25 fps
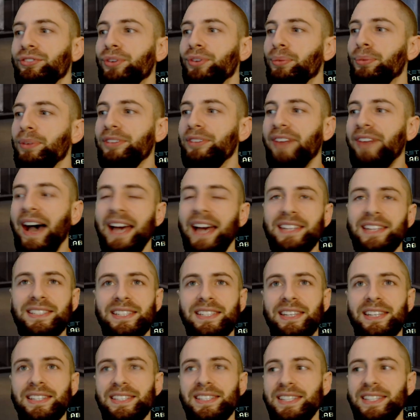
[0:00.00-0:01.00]
run we've had
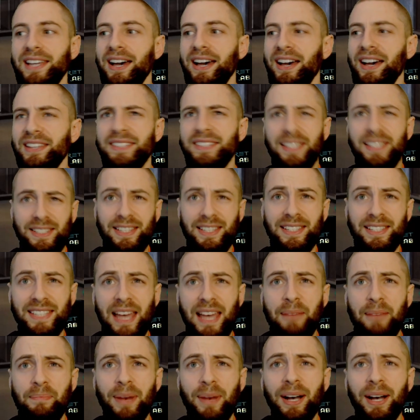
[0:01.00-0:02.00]
since
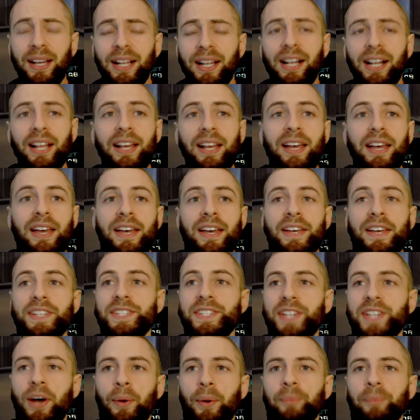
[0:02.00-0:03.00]
December.
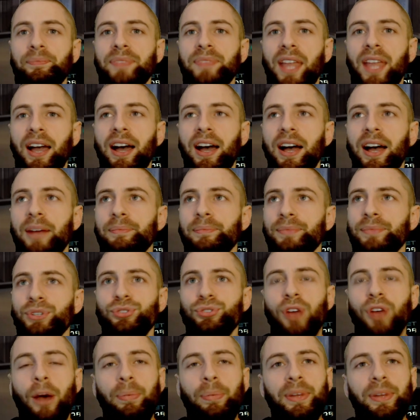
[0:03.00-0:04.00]
So
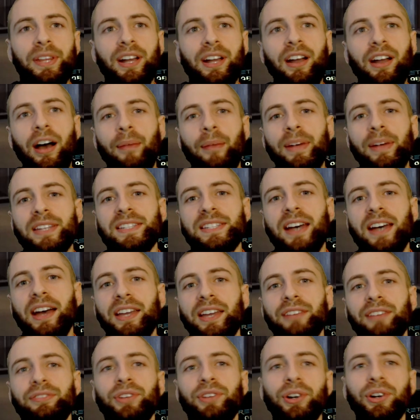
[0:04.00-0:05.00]
drop in the comments how
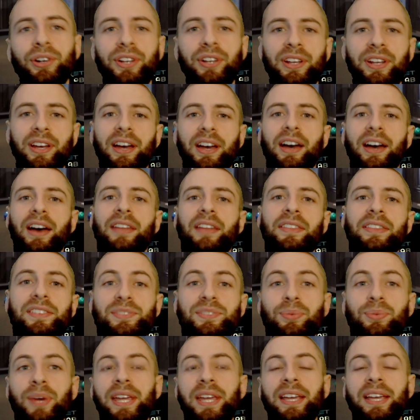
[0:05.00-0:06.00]
you've done
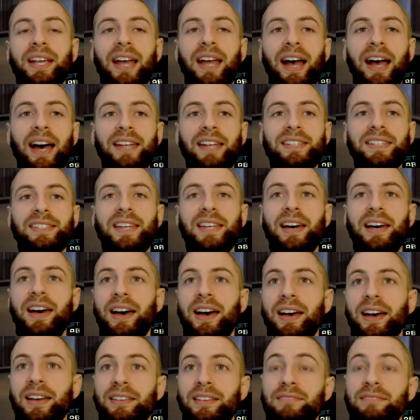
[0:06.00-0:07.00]
this week, and
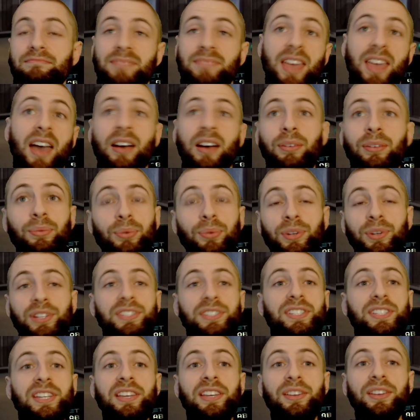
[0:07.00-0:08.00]
yeah, we'll
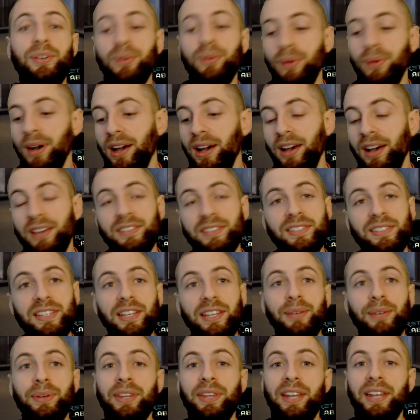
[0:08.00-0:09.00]
see you
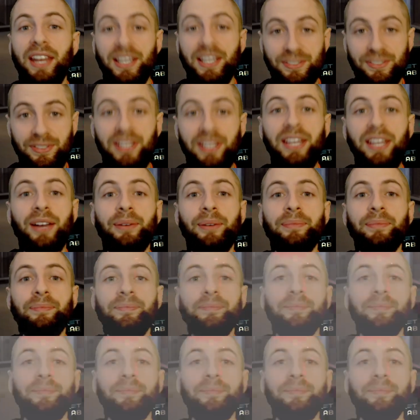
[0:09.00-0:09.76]
in the next video.